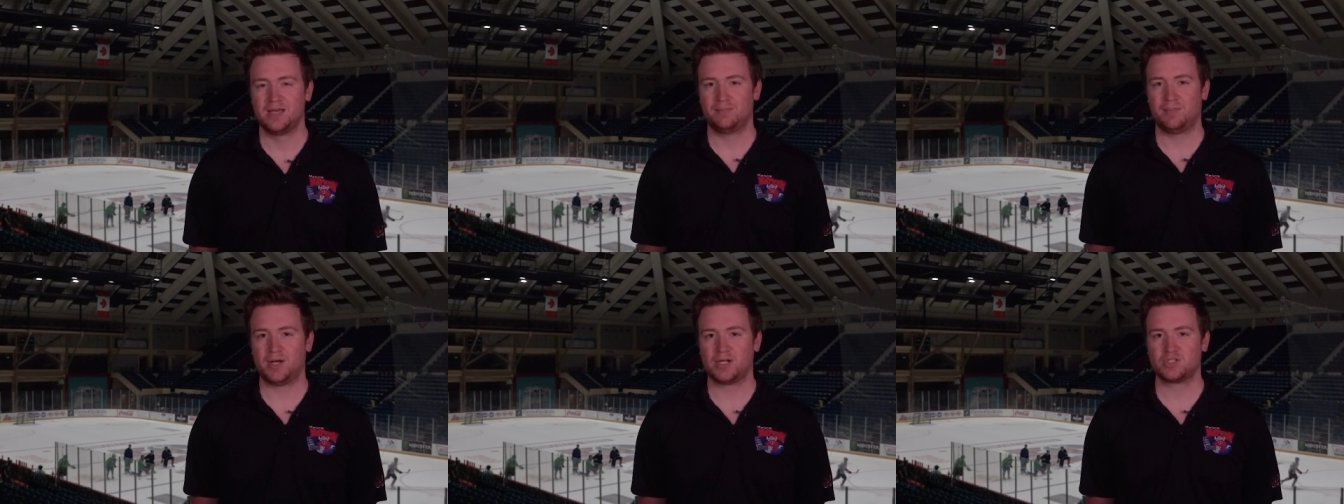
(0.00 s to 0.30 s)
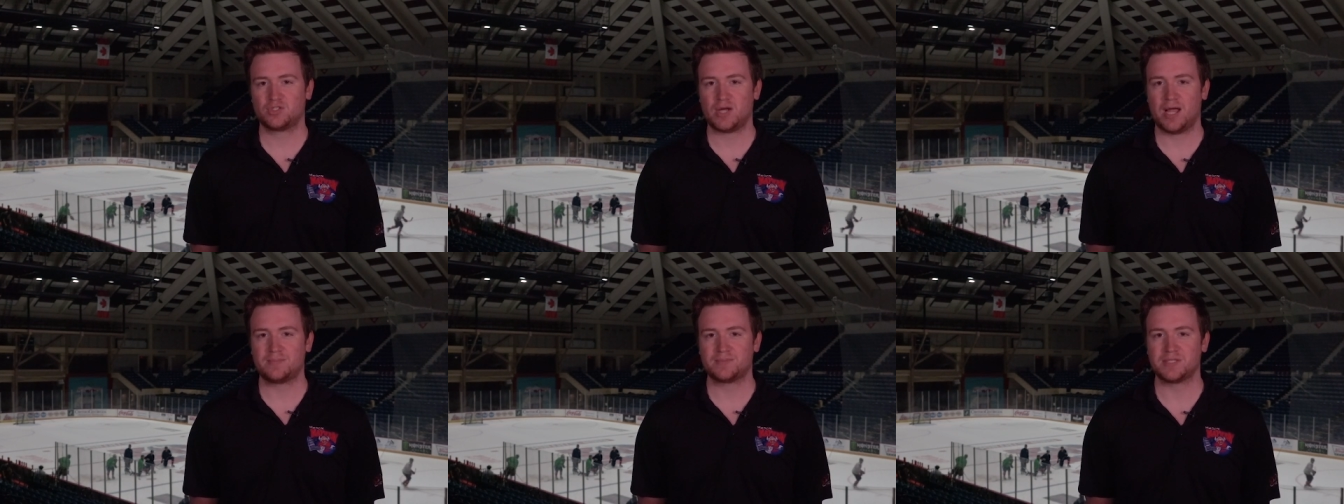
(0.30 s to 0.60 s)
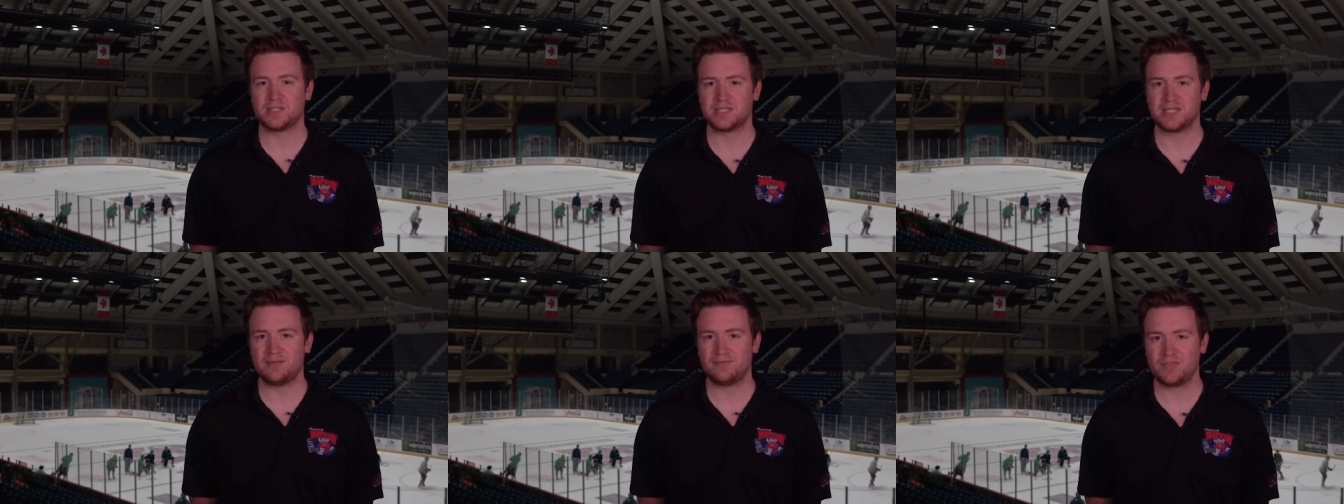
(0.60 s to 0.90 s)
Puck drops
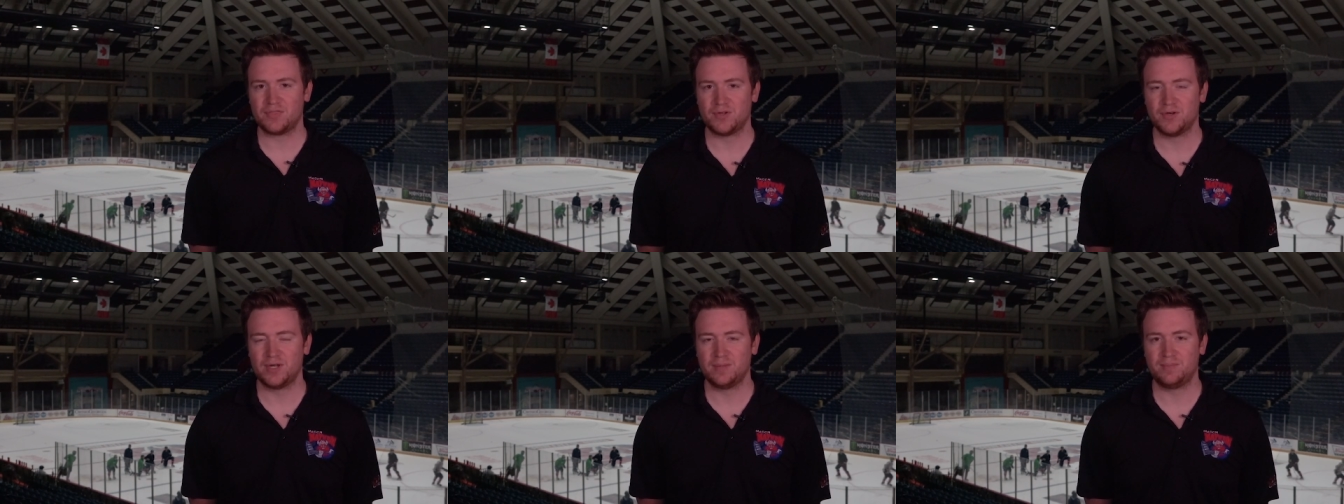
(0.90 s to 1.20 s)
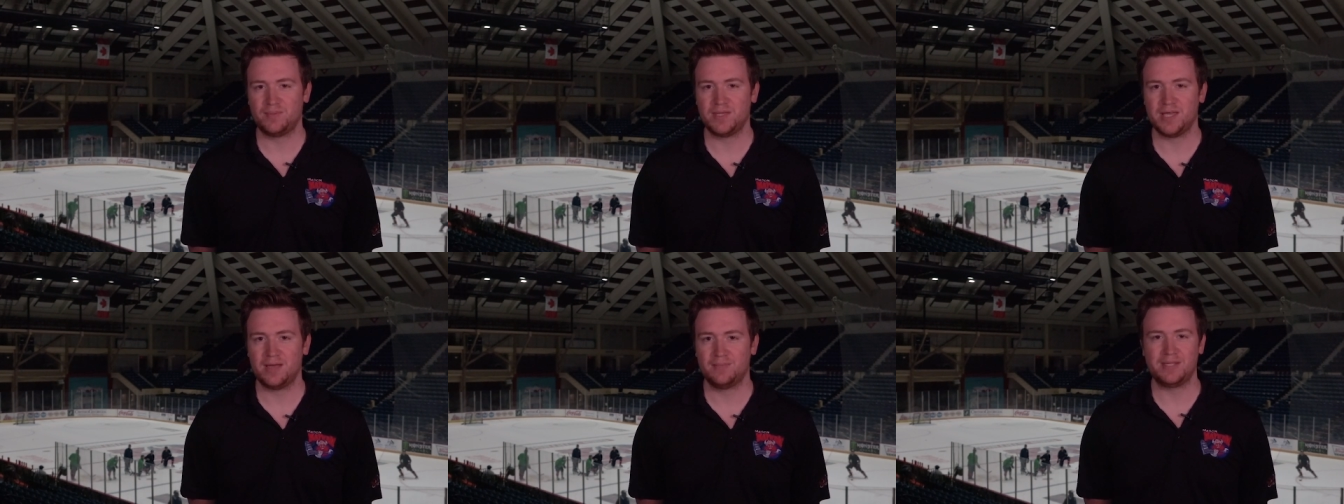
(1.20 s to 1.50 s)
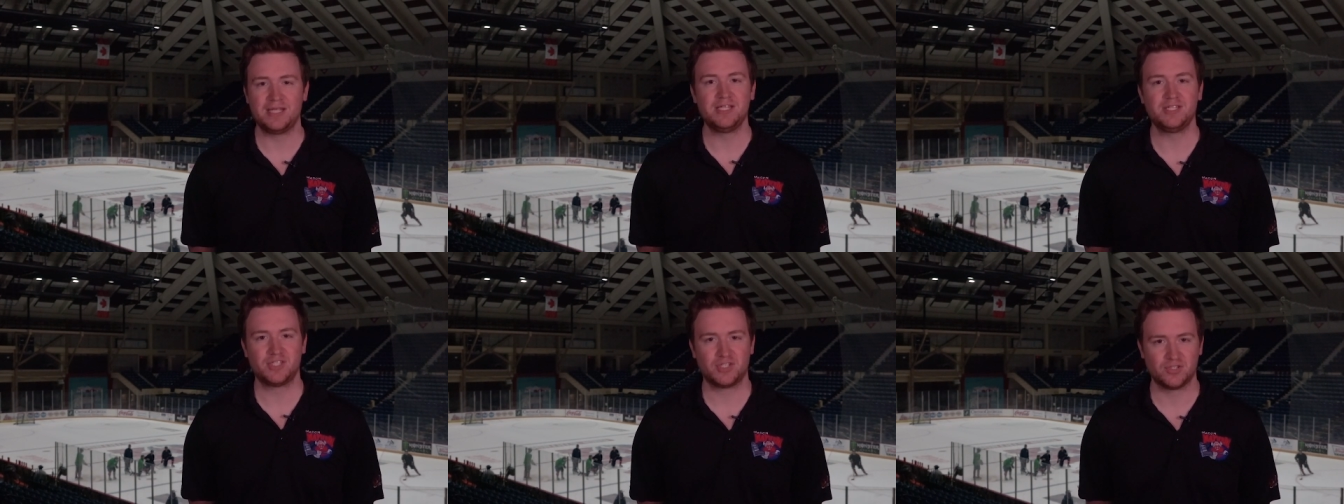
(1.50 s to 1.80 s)
at seven thirty p m
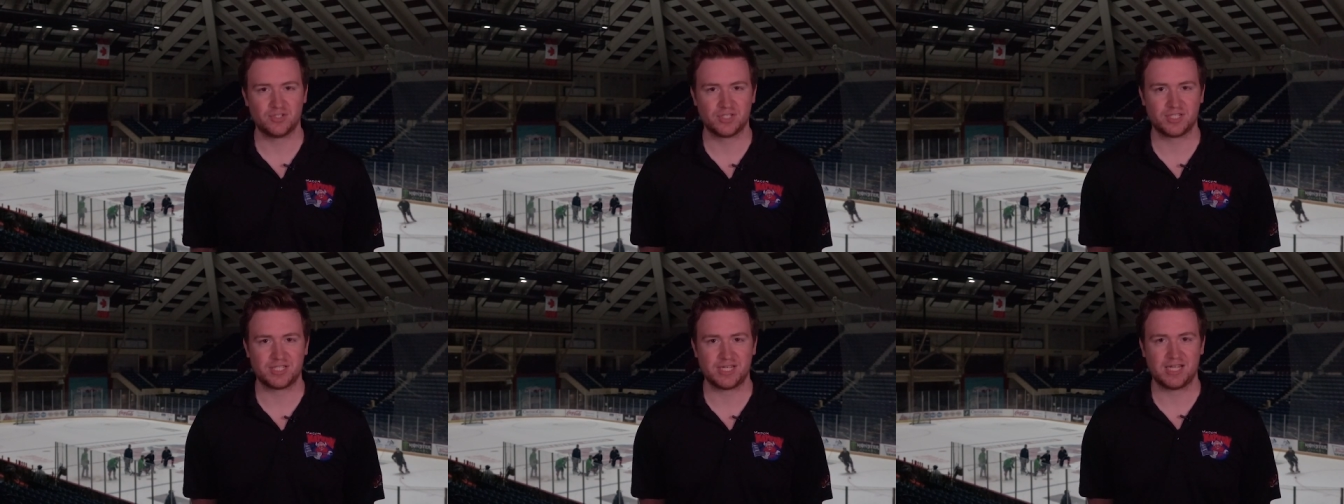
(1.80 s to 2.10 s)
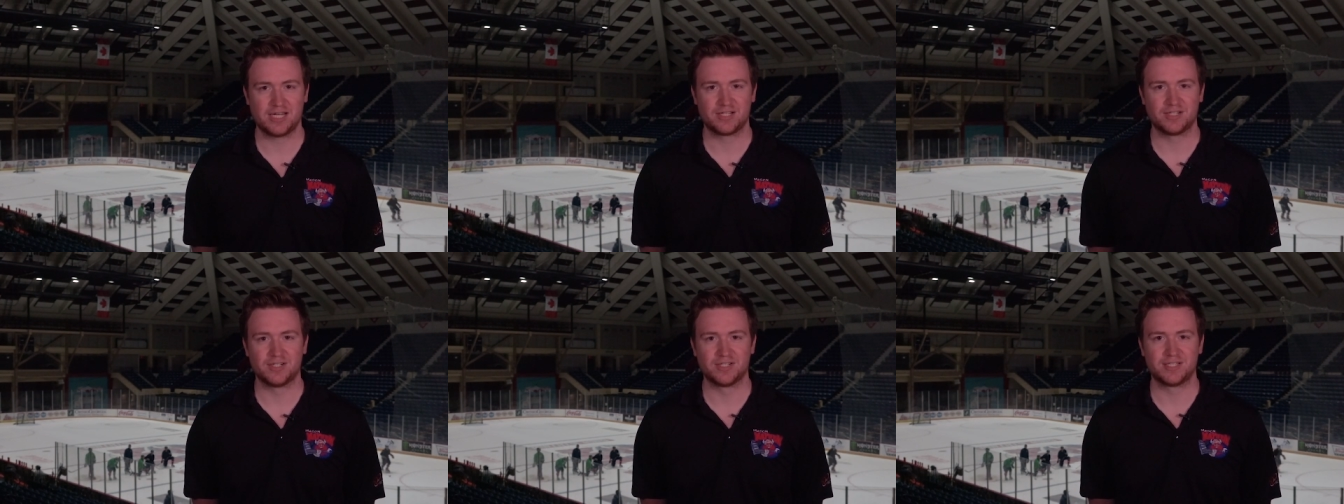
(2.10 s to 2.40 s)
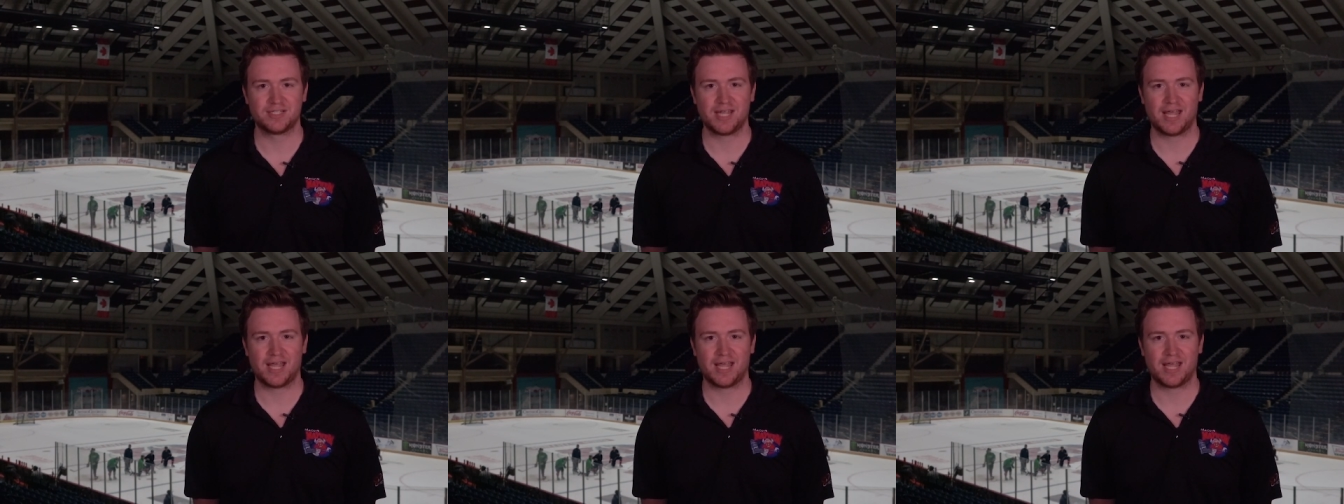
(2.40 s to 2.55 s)
Eastern Standard